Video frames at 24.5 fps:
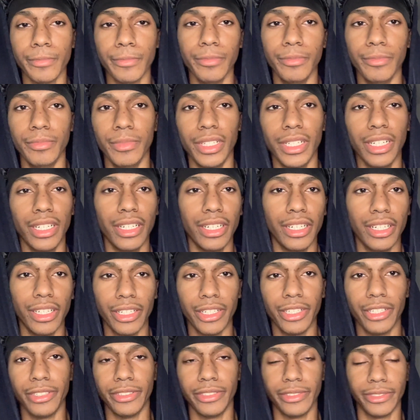
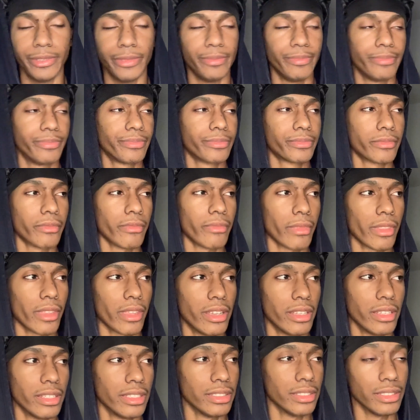But,
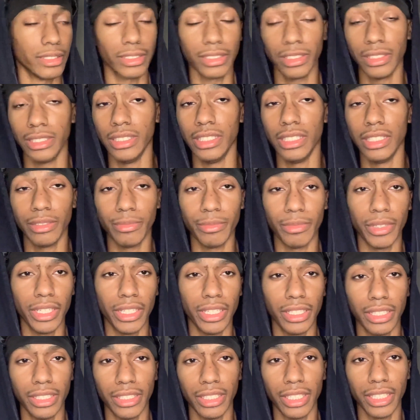yeah,
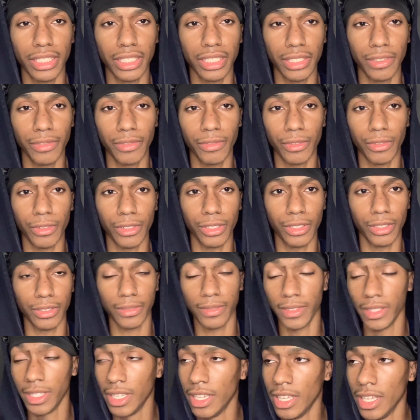man, that's it for
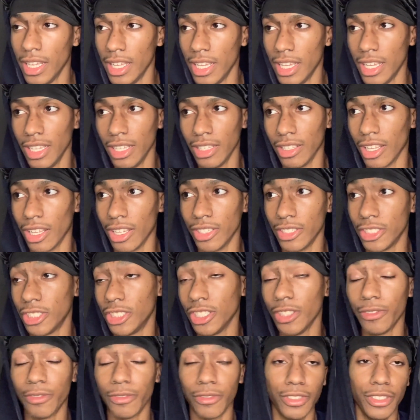long
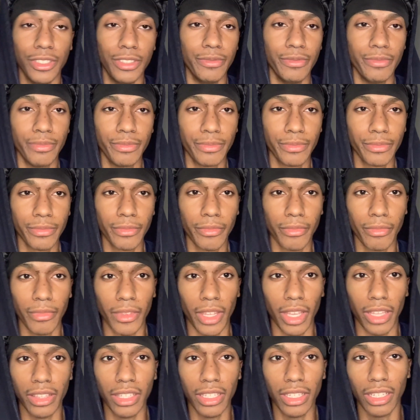suffering. I
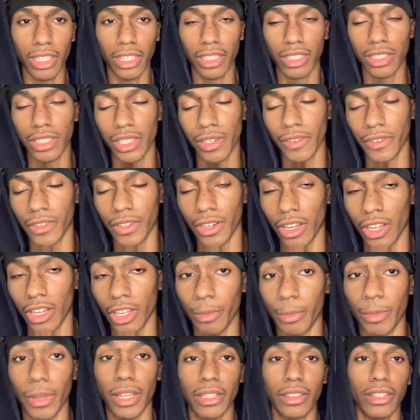think I covered all
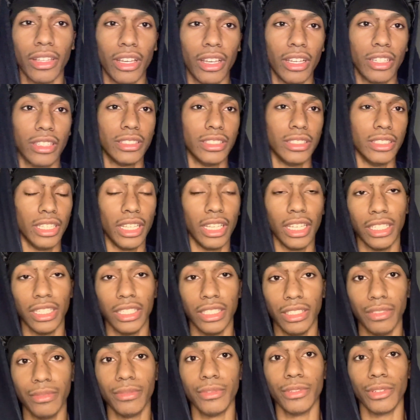my thoughts and laid it
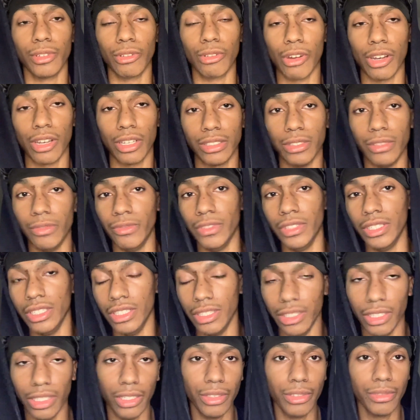across the
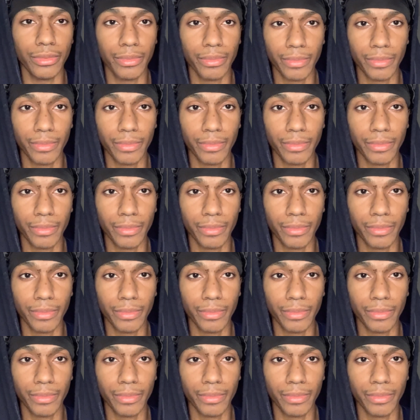video.